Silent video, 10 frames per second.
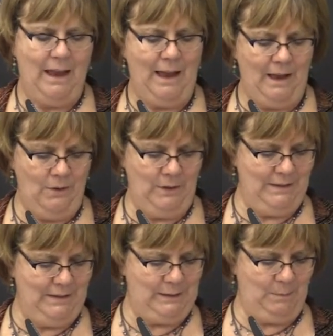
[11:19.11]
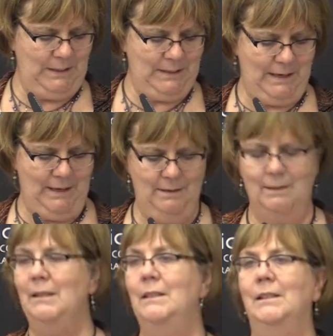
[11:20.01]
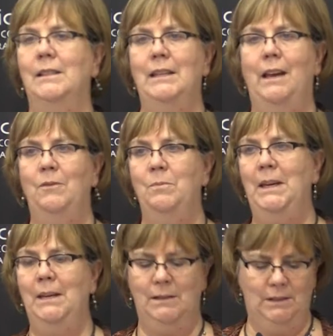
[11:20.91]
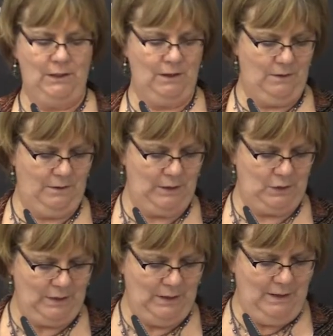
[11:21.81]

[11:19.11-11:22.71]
how can this be done, instead of being discouraged